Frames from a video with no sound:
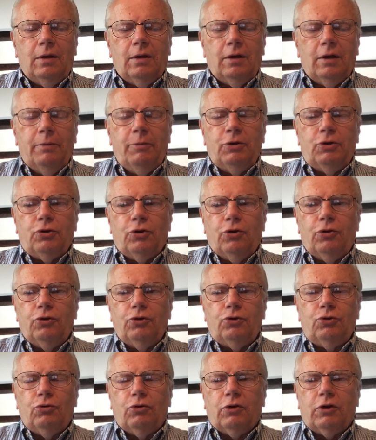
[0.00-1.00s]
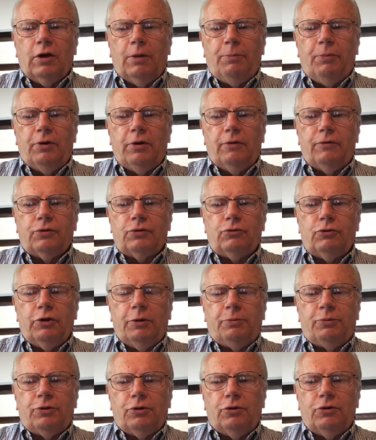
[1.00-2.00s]
Let me turn to a couple of
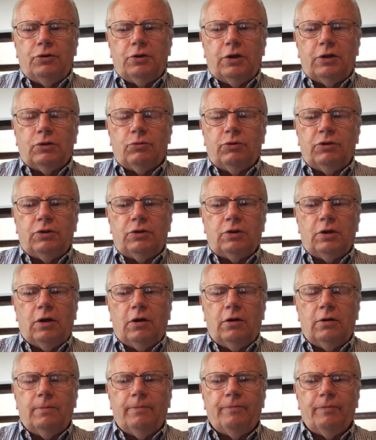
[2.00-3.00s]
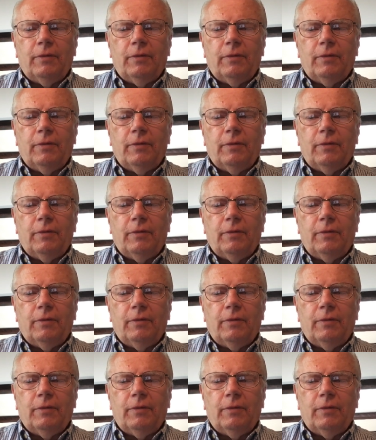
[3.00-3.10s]
scriptures as we start,